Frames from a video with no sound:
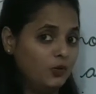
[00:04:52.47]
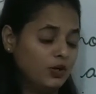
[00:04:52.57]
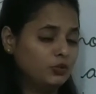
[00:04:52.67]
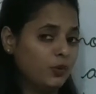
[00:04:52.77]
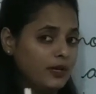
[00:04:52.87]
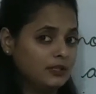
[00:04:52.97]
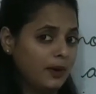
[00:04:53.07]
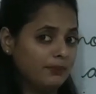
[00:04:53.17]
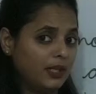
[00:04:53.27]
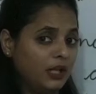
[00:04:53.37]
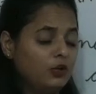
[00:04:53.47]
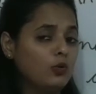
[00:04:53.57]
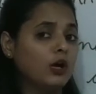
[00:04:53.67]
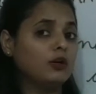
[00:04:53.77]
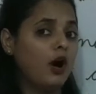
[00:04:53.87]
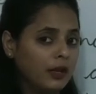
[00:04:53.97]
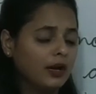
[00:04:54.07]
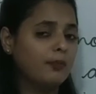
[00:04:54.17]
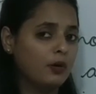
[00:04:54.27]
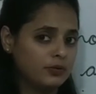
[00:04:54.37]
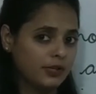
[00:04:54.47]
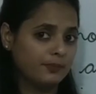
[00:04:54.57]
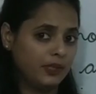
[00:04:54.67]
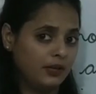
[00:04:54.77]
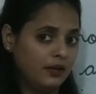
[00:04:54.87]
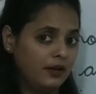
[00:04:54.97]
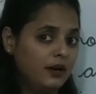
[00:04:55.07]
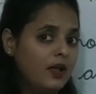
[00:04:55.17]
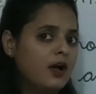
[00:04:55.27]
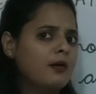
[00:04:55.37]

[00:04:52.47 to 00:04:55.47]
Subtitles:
You are showing something. You are talking about something here.